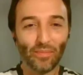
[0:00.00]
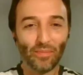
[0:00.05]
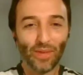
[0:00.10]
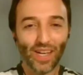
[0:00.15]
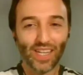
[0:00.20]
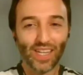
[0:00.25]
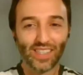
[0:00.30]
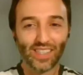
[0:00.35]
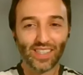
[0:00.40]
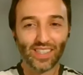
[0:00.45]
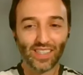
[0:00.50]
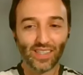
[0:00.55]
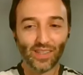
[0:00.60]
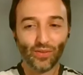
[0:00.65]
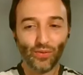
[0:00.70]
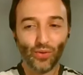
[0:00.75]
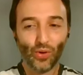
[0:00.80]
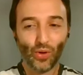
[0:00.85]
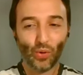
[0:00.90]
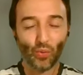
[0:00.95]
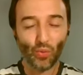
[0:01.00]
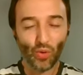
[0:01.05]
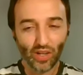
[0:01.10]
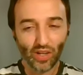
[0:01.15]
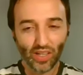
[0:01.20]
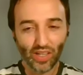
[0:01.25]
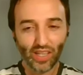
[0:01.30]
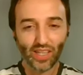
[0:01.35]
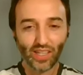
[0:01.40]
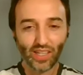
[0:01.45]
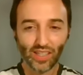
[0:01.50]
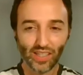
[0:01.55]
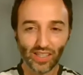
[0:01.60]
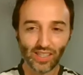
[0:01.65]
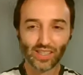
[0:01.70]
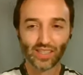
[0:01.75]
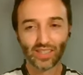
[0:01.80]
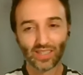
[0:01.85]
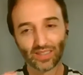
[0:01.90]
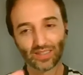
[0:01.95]
But for working
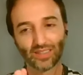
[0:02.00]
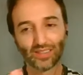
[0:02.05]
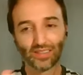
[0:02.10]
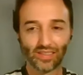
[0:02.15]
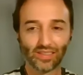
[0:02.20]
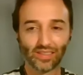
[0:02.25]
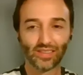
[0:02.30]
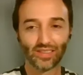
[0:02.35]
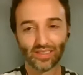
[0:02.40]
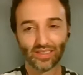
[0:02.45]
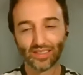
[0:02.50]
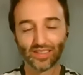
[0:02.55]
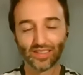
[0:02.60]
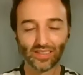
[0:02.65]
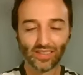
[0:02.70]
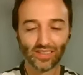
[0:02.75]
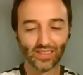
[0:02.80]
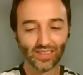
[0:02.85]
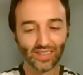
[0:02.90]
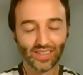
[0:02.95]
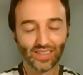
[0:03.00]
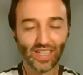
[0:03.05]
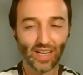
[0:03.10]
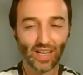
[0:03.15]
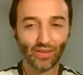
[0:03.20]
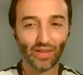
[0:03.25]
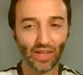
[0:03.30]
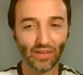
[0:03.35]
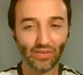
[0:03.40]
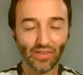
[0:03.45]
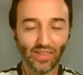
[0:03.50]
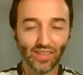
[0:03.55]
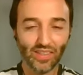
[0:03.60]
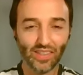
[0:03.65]
is half-half.